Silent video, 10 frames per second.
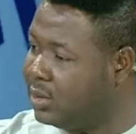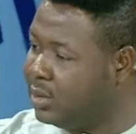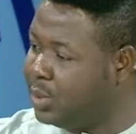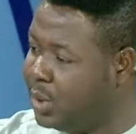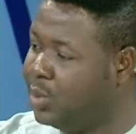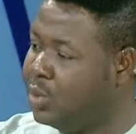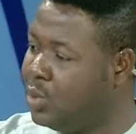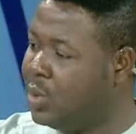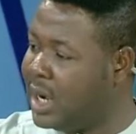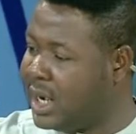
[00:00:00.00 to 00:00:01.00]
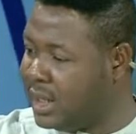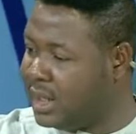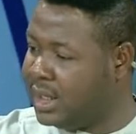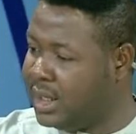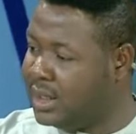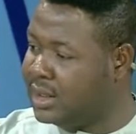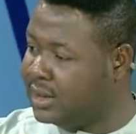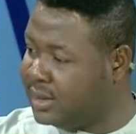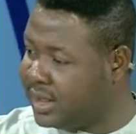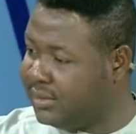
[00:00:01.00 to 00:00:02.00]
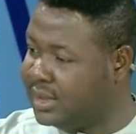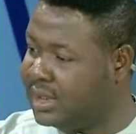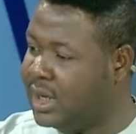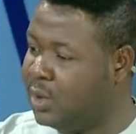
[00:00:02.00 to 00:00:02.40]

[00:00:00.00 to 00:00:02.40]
people who are in service.